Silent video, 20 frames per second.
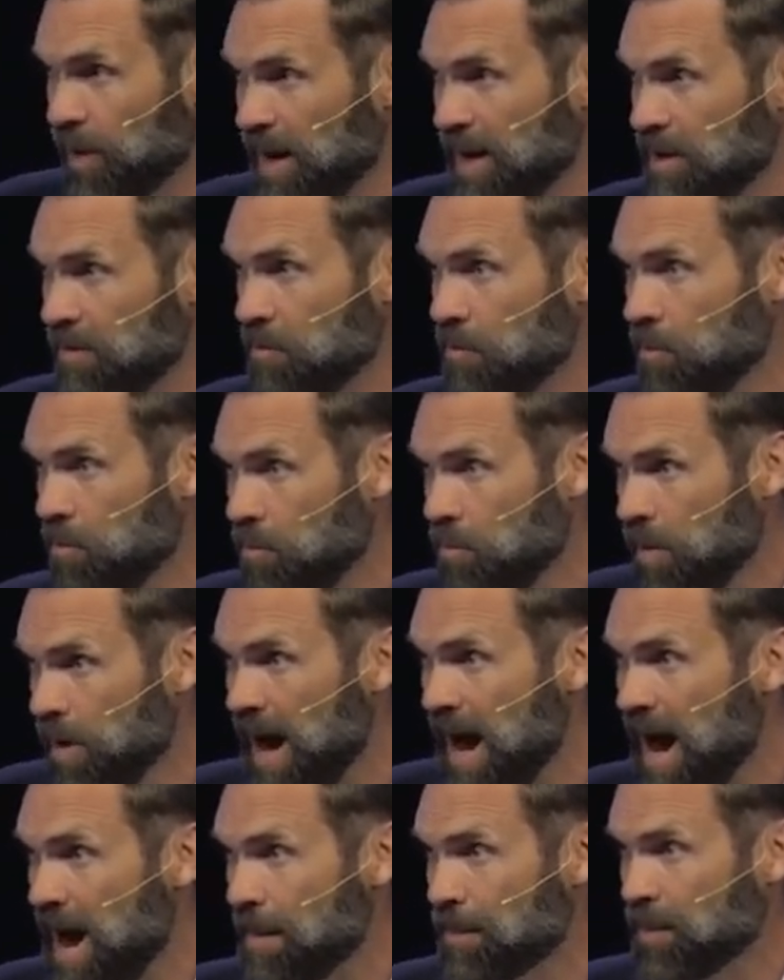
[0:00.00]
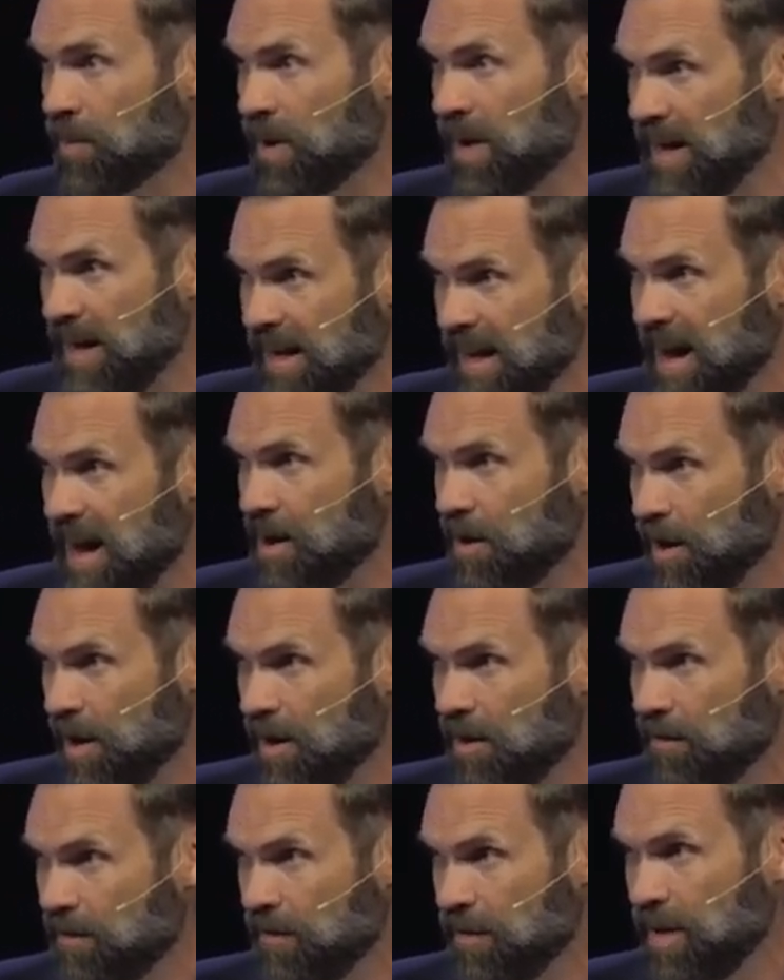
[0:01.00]
right, operating out
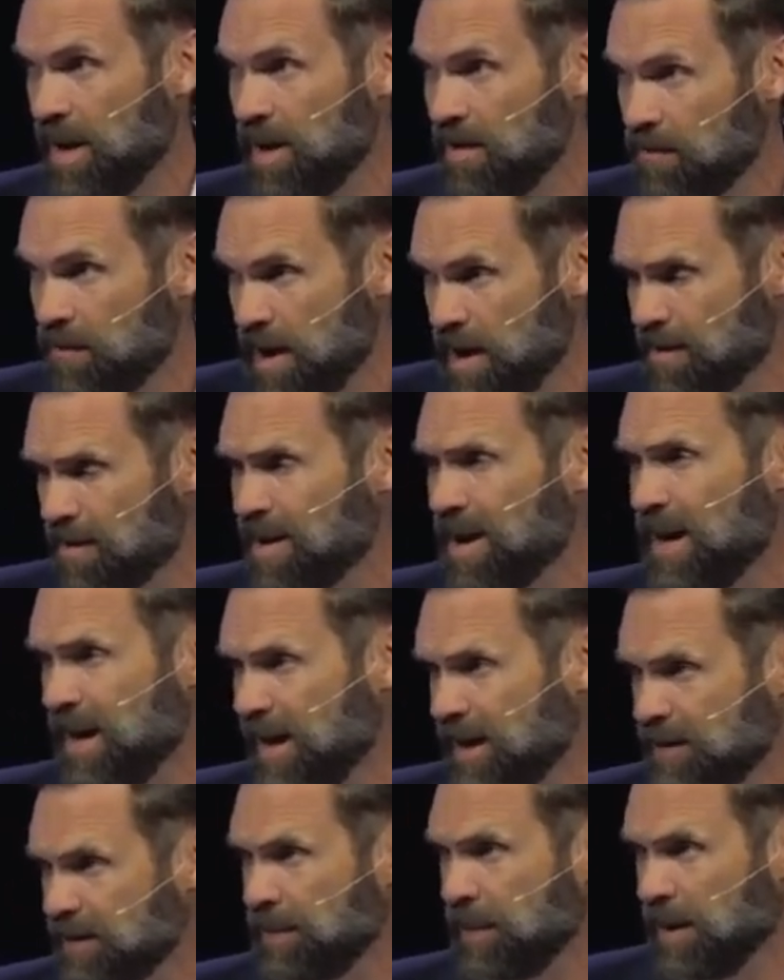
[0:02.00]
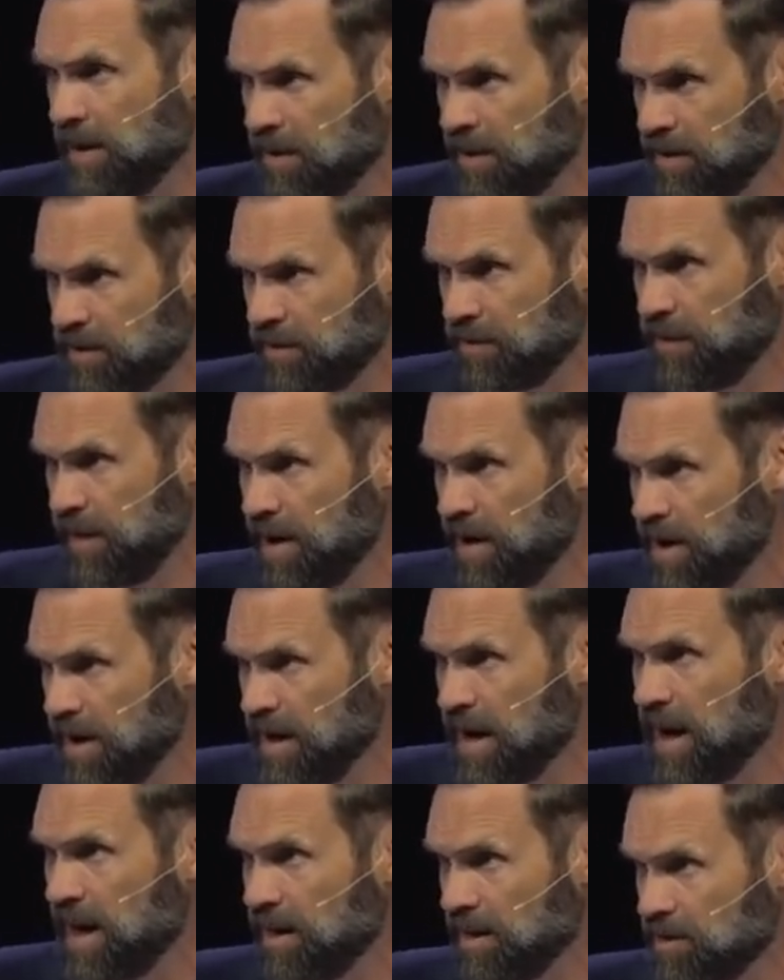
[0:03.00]
of a very experienced, very
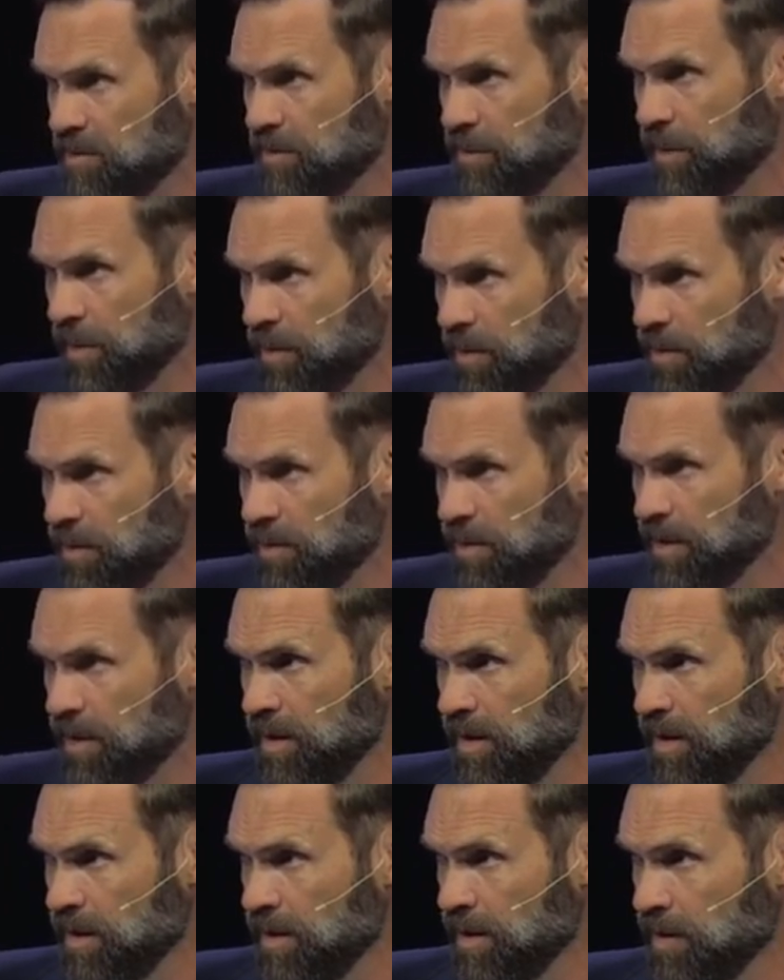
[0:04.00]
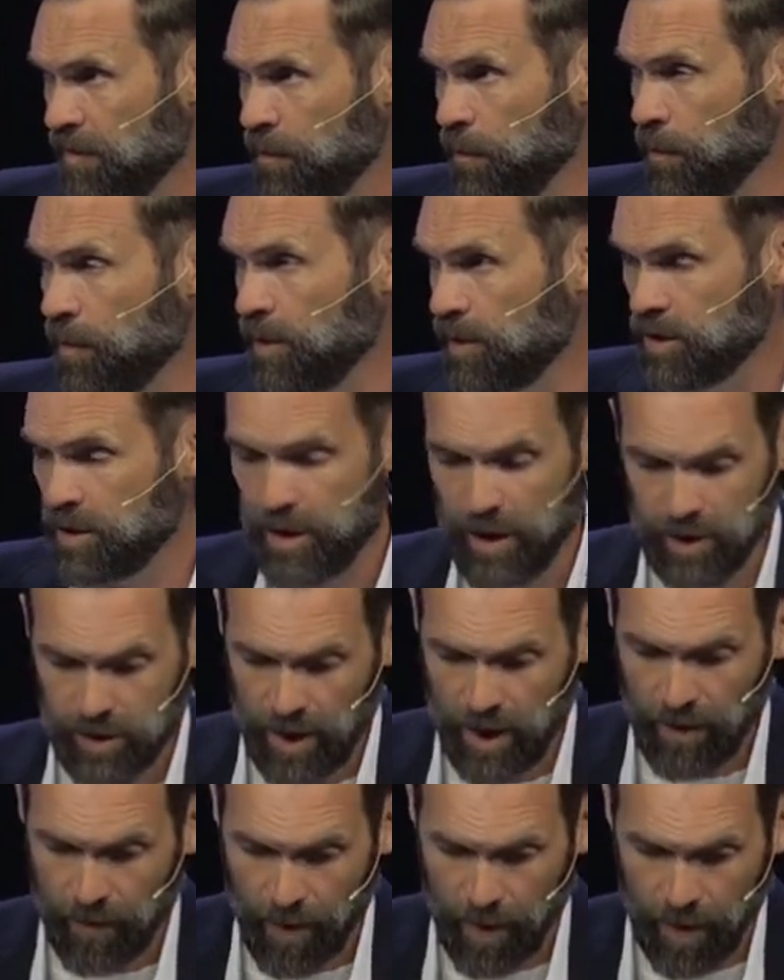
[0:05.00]
knowledgeable
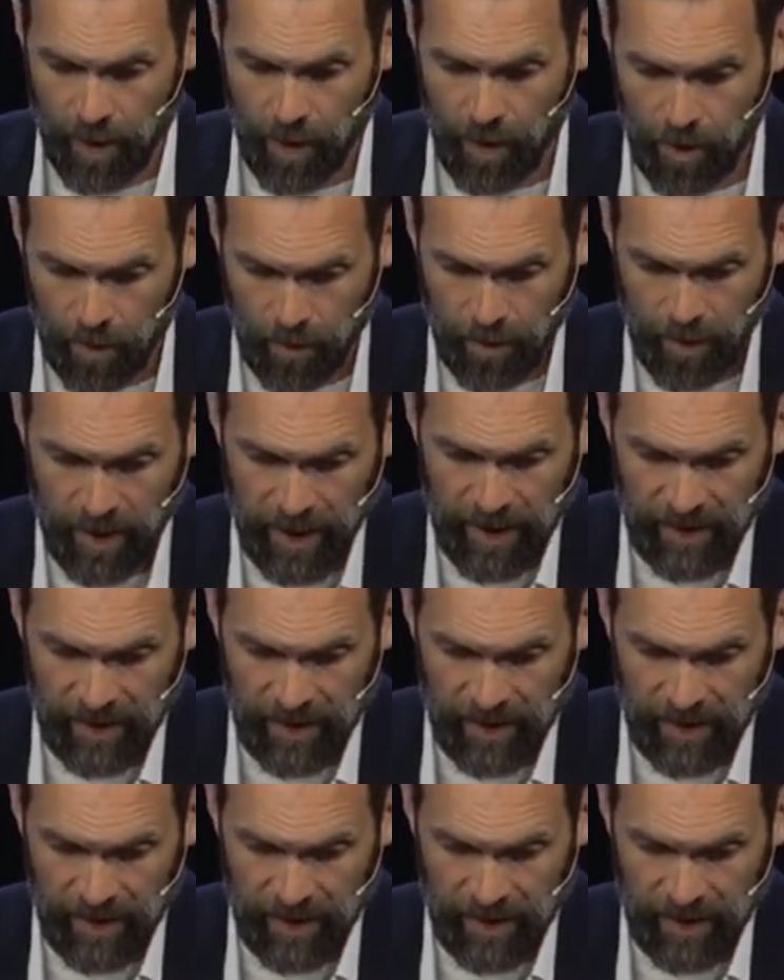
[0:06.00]
foolishness of our own.